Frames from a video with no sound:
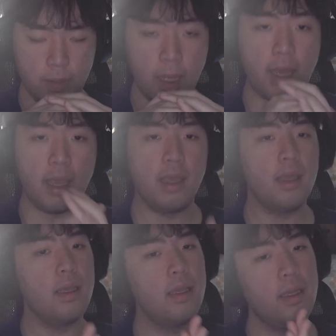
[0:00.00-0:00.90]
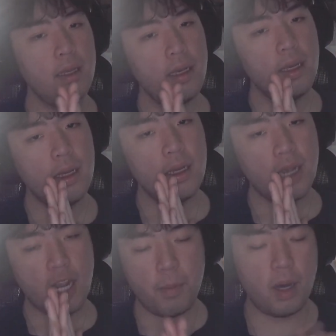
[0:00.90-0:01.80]
hey,
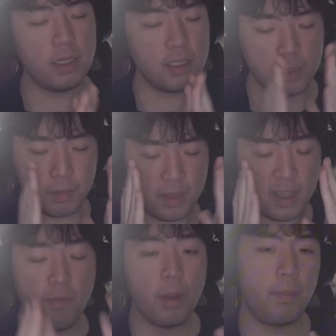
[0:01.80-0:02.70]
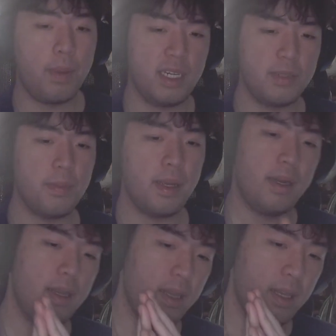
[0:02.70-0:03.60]
come on, just give me a pitch,
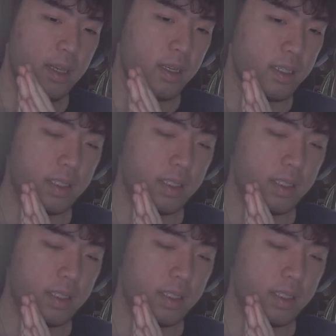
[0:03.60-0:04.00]
man. Because